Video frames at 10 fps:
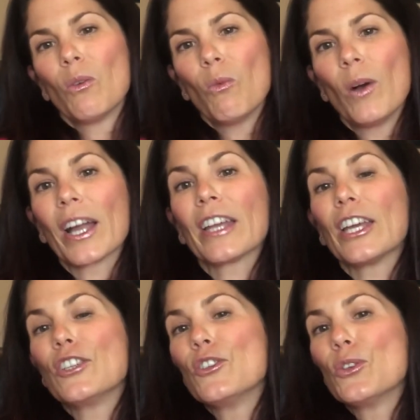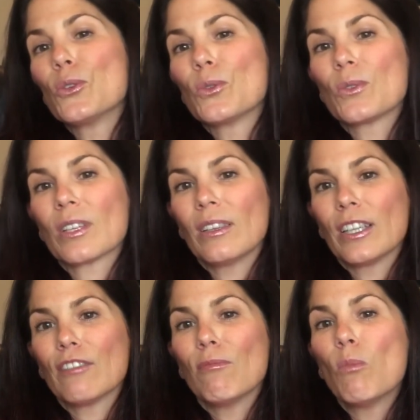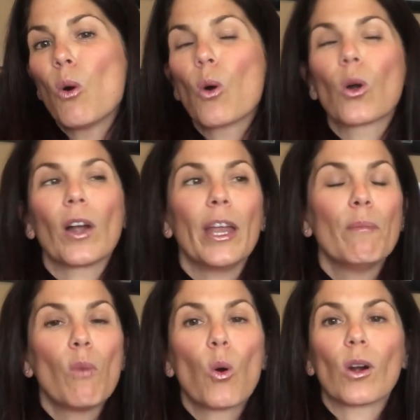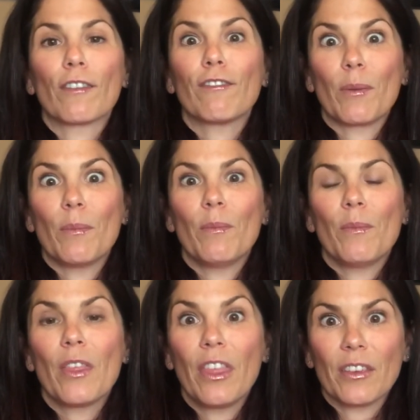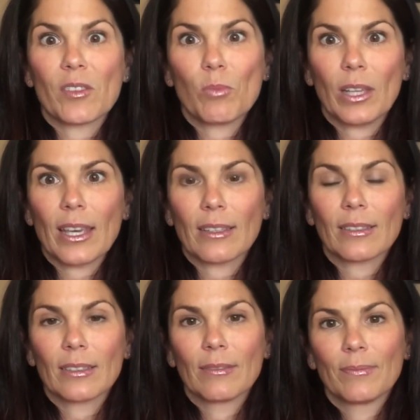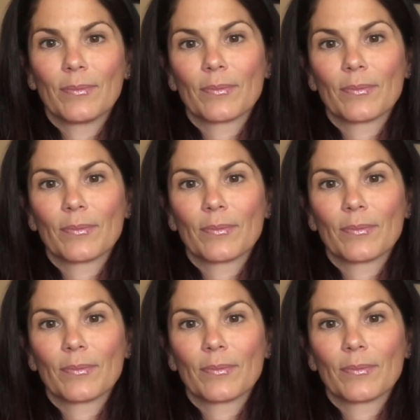What can I do to live more and more from this place?